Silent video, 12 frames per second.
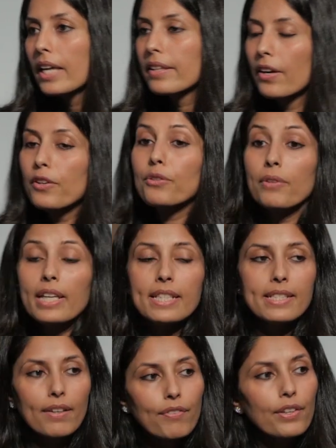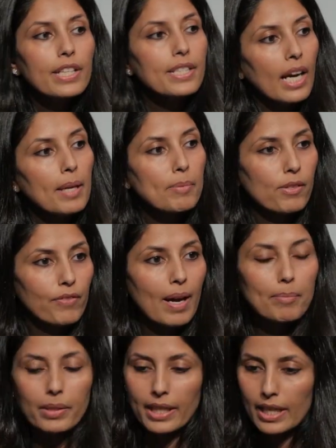there are three different types of
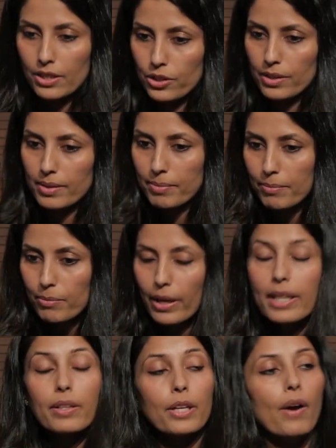applications, right?